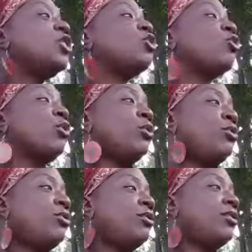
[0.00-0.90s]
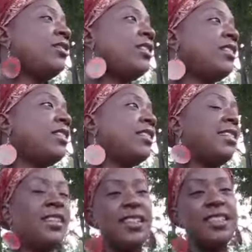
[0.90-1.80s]
Truth.
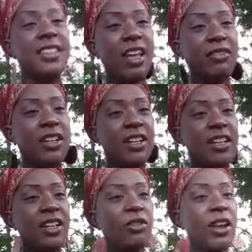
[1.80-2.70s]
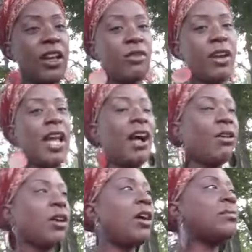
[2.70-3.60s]
Definitely. Great, great
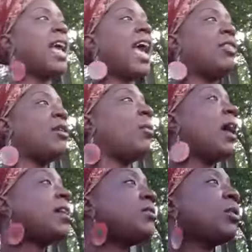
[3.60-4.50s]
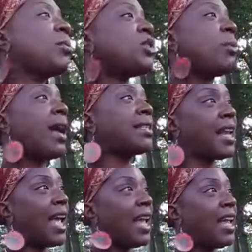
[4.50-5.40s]
outcomes at the what? Where was you at
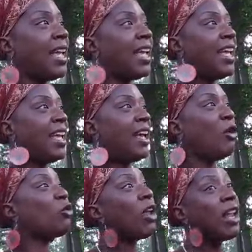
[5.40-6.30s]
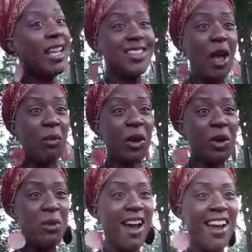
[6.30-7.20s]
today? Tribunal. Really? Is that where
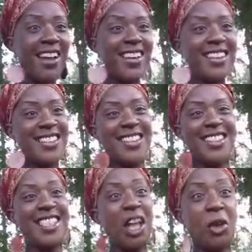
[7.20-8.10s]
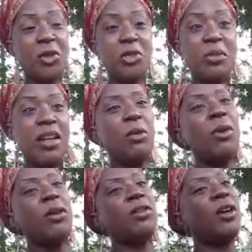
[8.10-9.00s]
you were? I was at the She owes me.
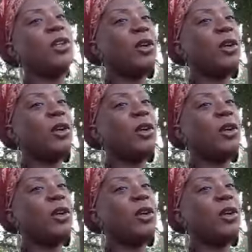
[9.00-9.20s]
Well, no, you